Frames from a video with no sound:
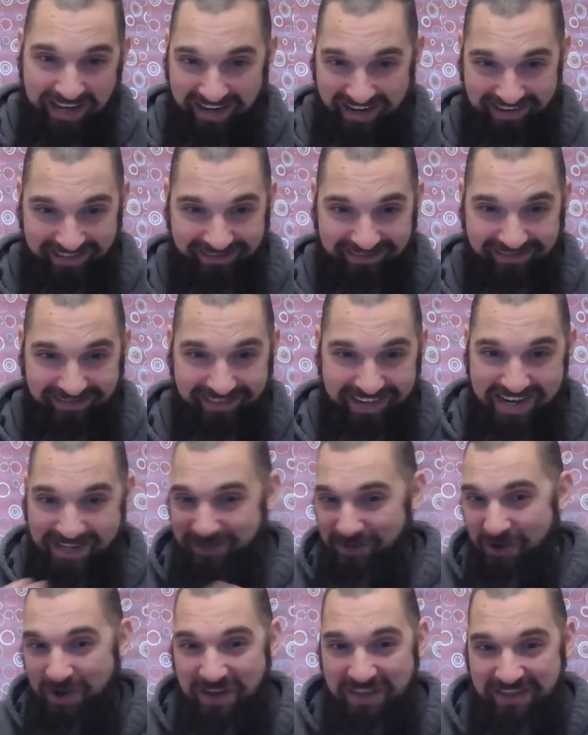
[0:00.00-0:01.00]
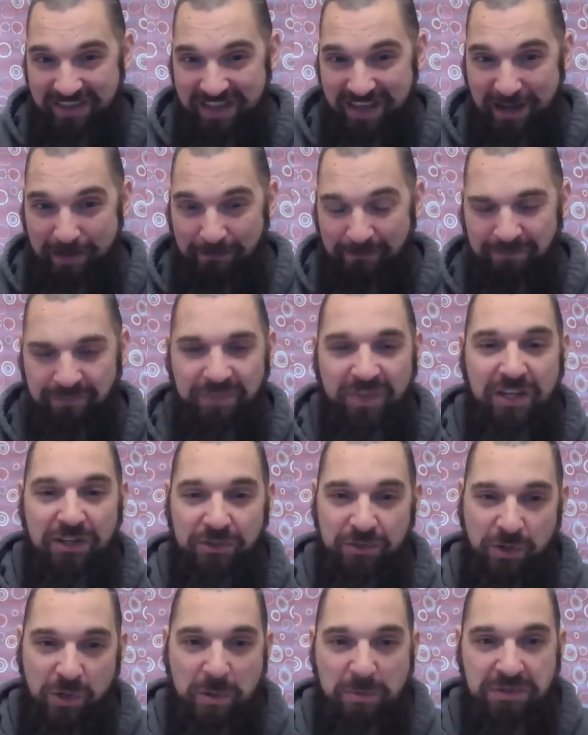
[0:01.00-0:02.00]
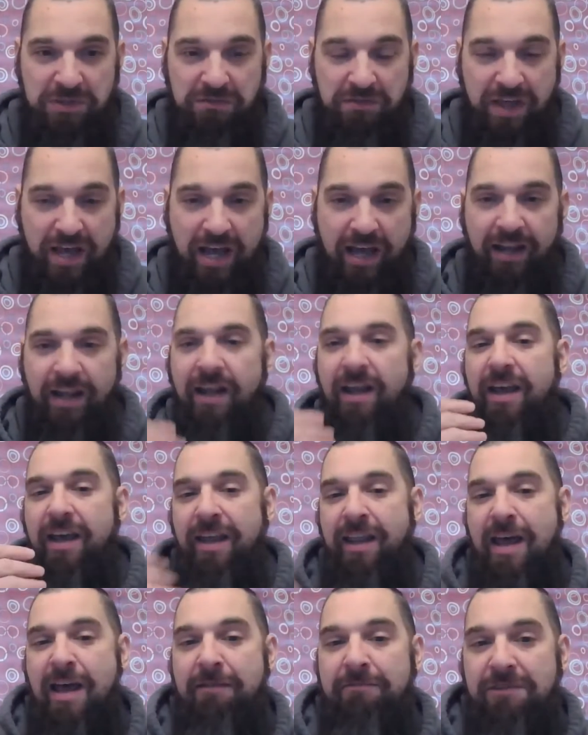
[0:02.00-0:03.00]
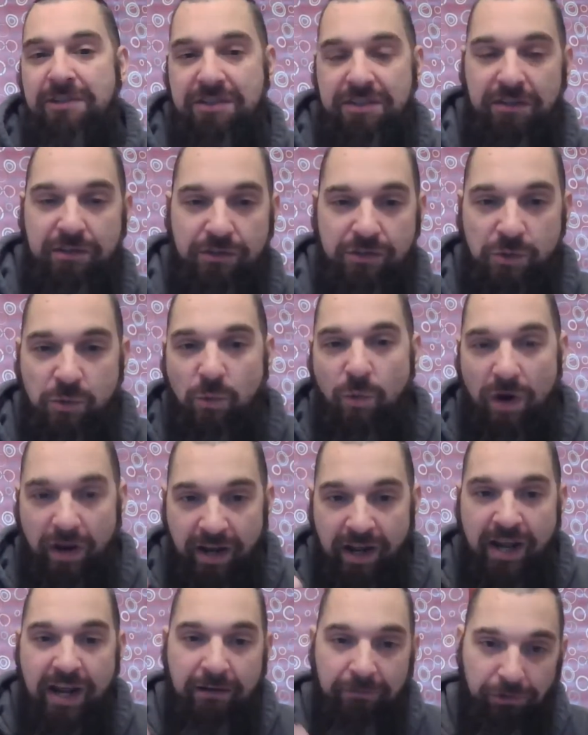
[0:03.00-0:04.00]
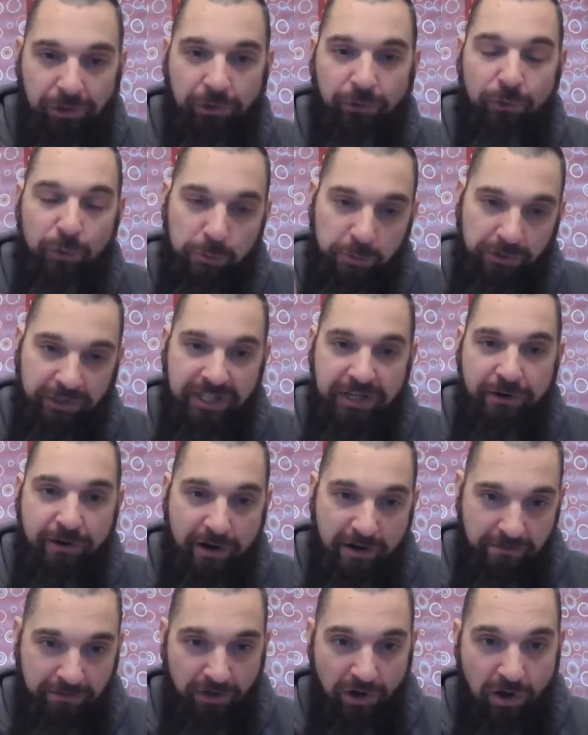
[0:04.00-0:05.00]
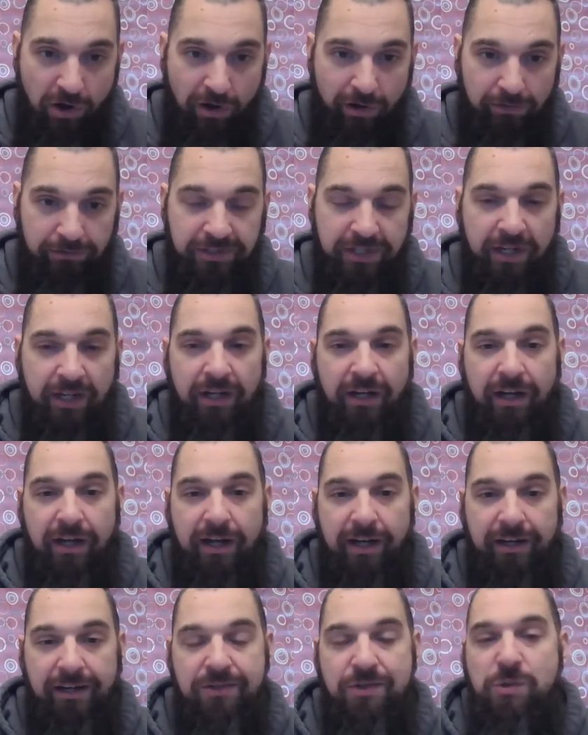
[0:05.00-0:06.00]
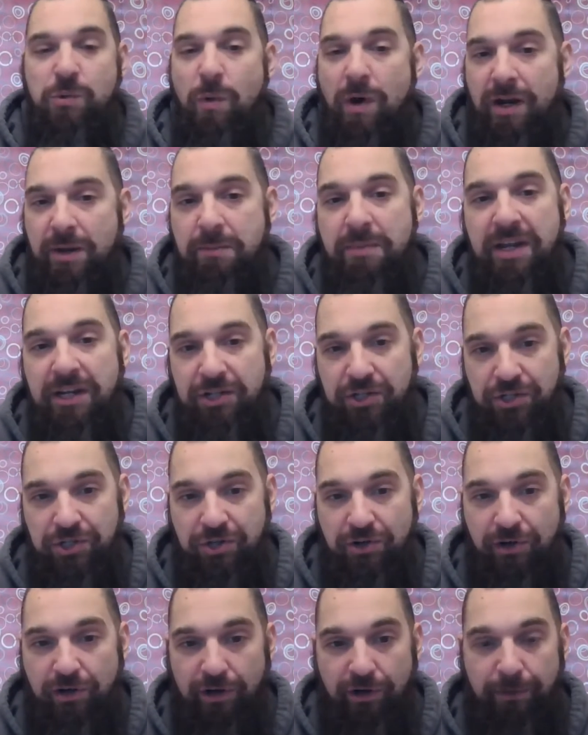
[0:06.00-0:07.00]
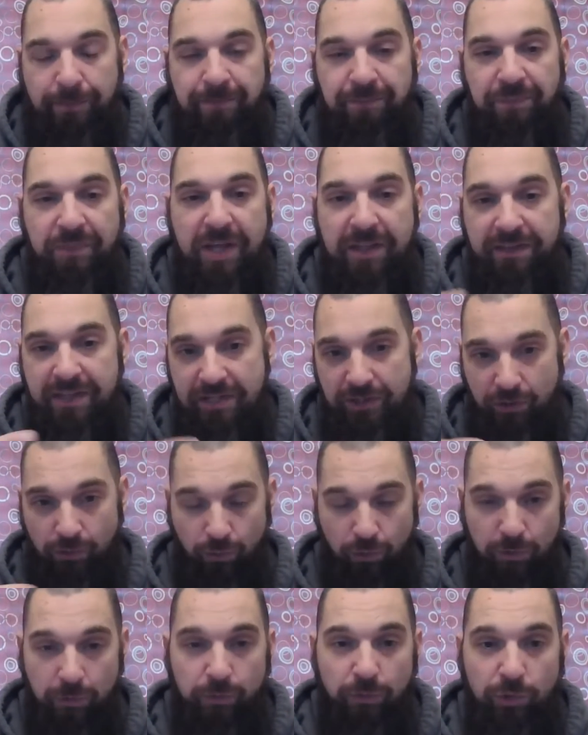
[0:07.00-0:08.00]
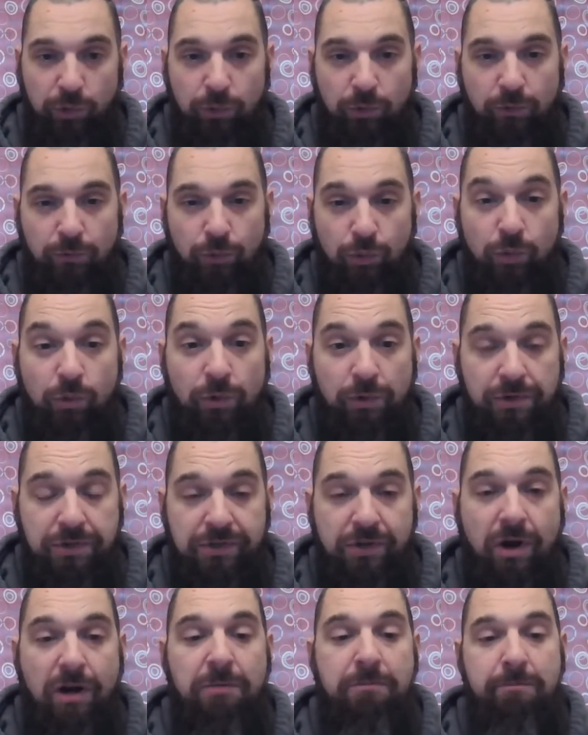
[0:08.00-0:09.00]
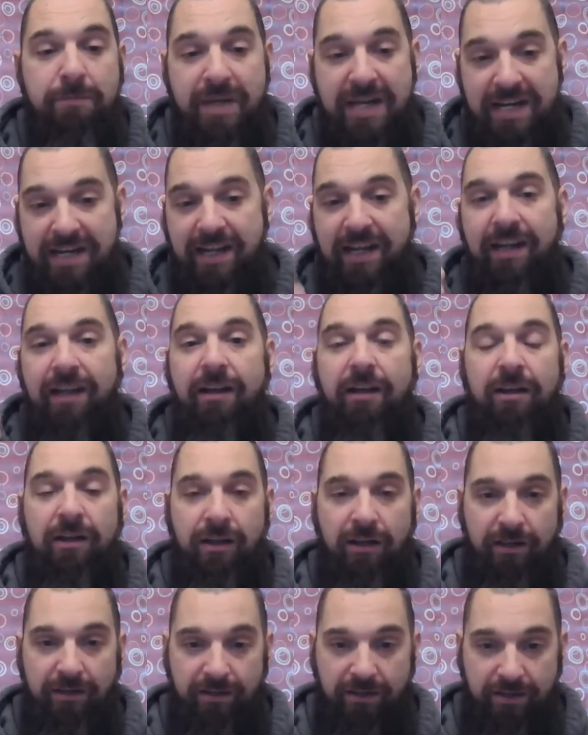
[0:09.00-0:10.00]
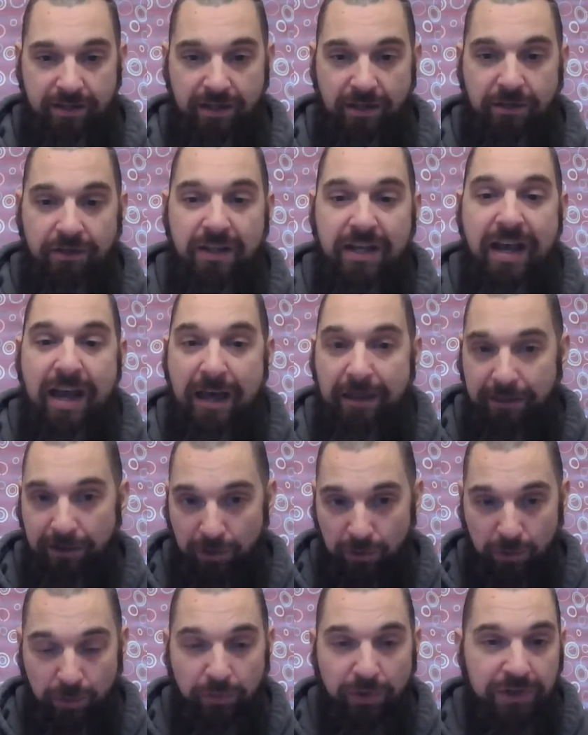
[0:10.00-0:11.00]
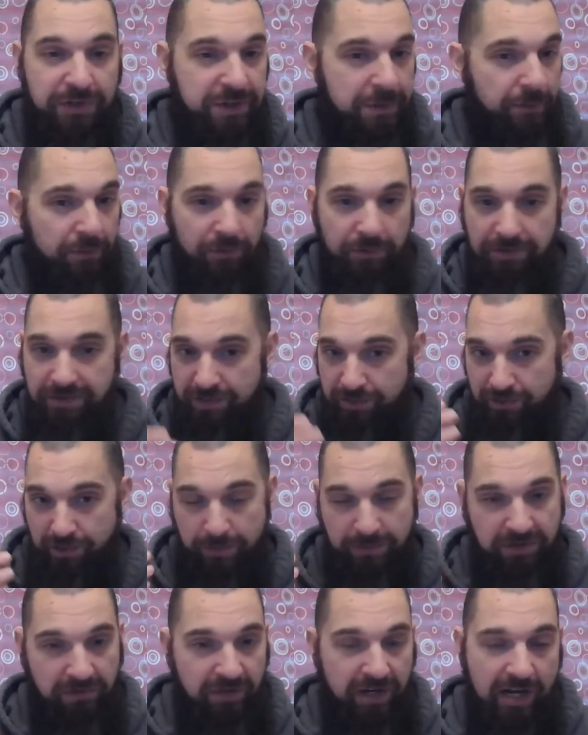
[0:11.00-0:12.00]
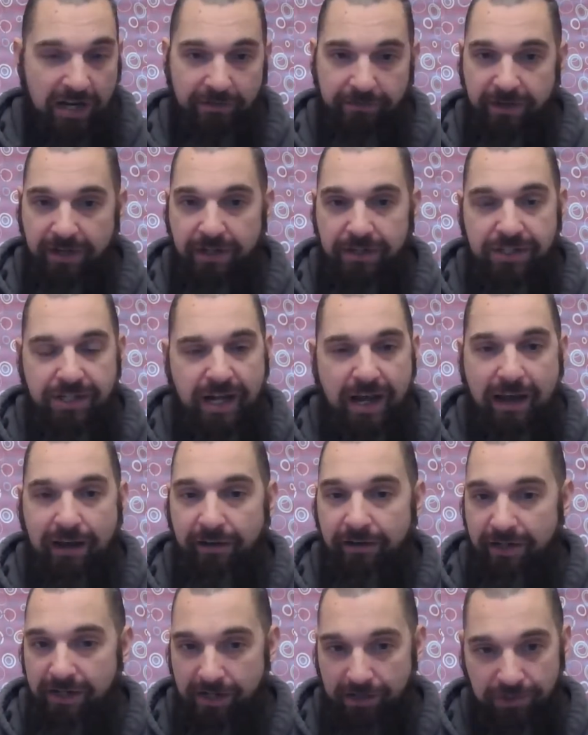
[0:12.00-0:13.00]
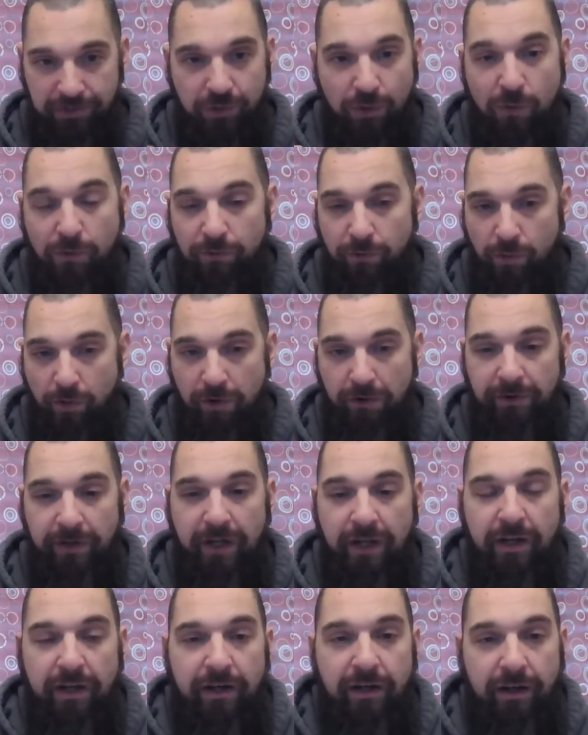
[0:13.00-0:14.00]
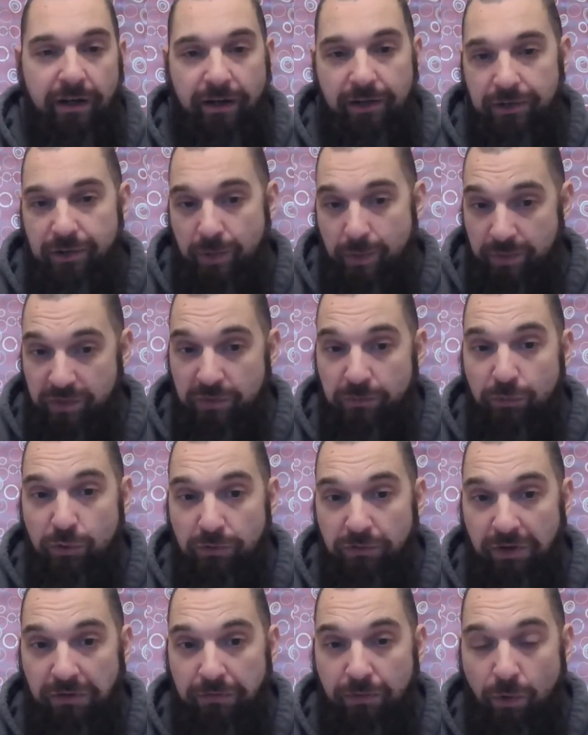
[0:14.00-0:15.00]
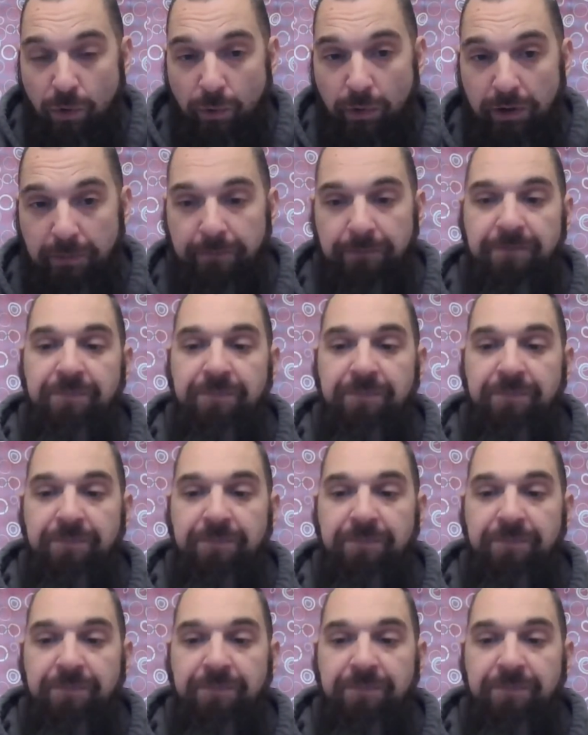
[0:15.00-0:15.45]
it, it's on them in terms of that. And obviously, you want to have the group leader involved because you want to make sure that these group rules are meeting the ethical principles in terms of confidentiality and so forth in terms of moving forward.